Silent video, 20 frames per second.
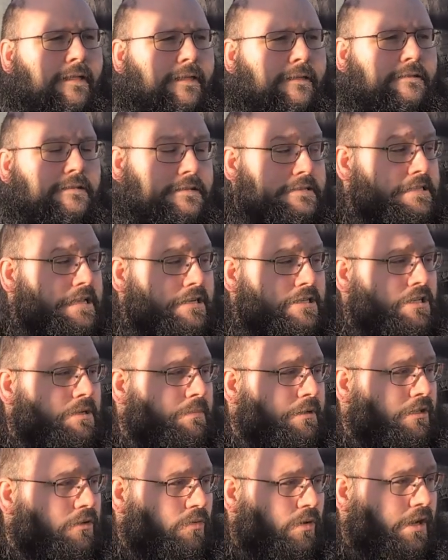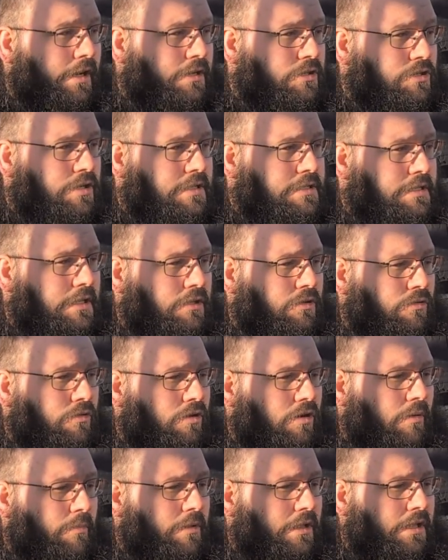So it's actually been quite interesting to
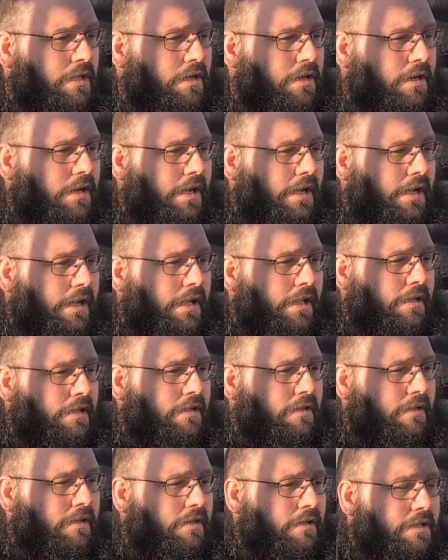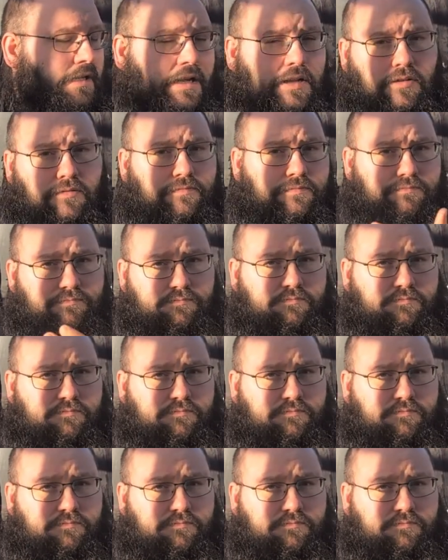come here and kind of